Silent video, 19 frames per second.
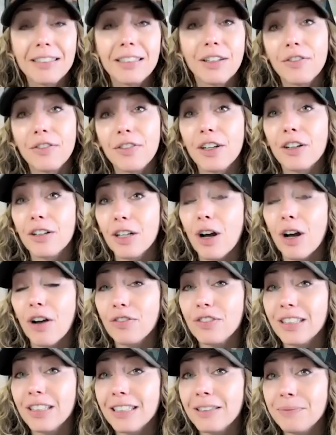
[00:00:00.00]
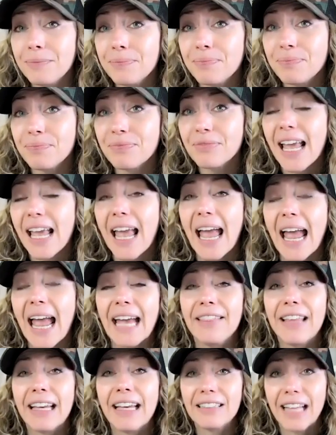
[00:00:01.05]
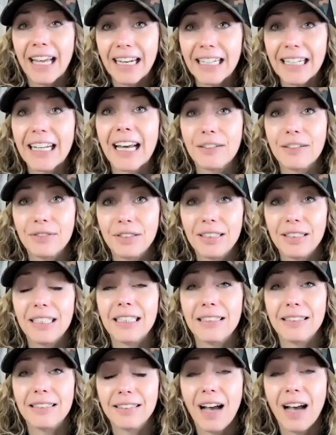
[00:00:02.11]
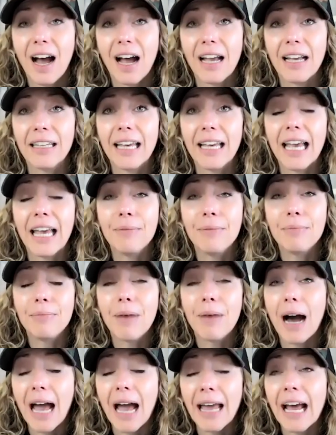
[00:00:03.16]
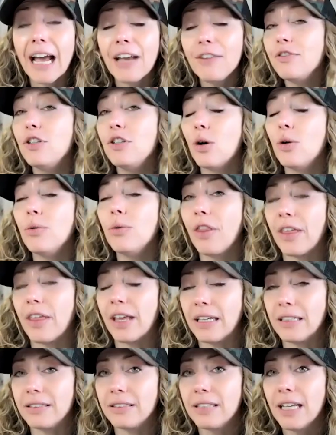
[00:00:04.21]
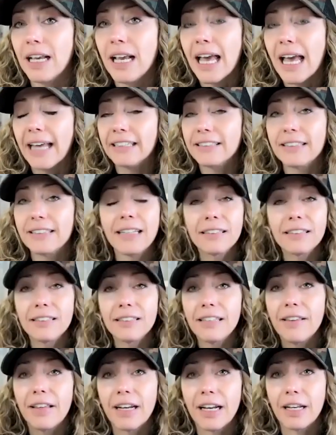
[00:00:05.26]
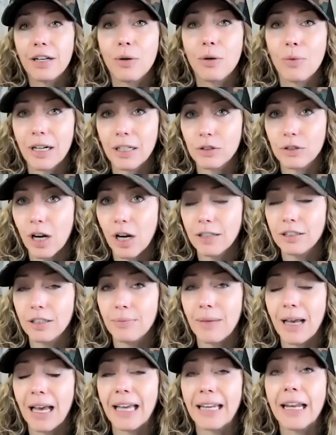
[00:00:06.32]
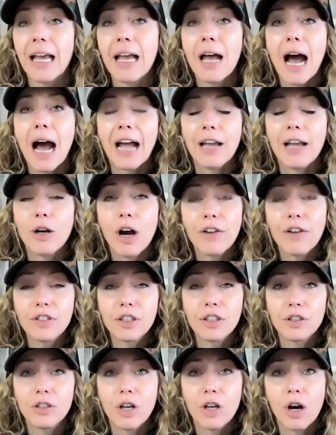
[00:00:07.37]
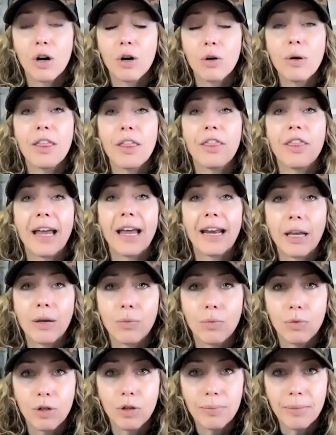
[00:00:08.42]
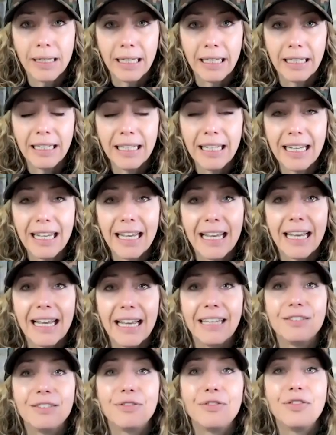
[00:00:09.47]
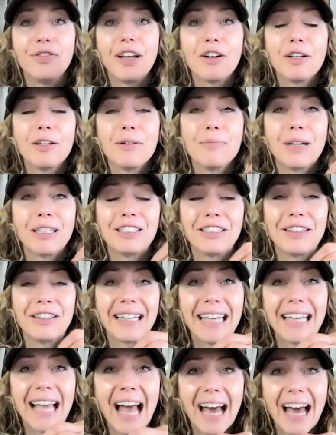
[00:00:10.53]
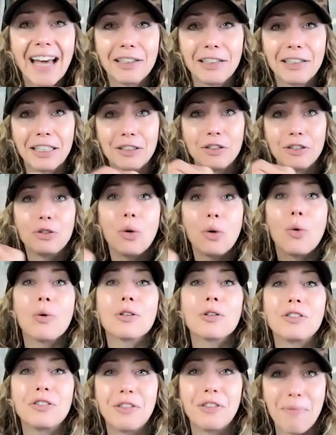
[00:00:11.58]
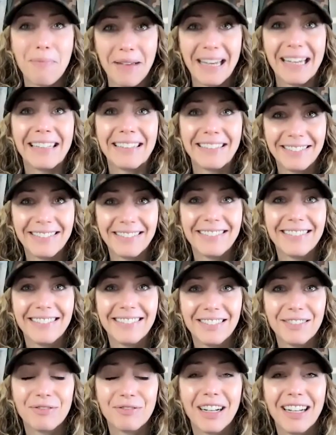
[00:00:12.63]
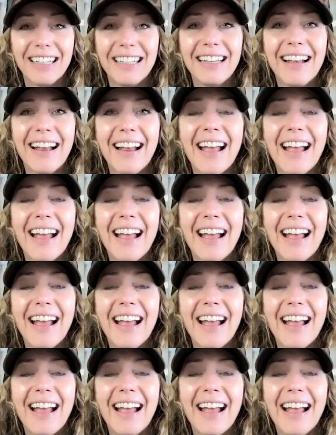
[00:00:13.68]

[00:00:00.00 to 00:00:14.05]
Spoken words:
it very often, and they let it kind of sit inside. And I've known this. And it's not to say that I don't want to talk to men. I often know that a woman is very much the catalyst towards the man, right?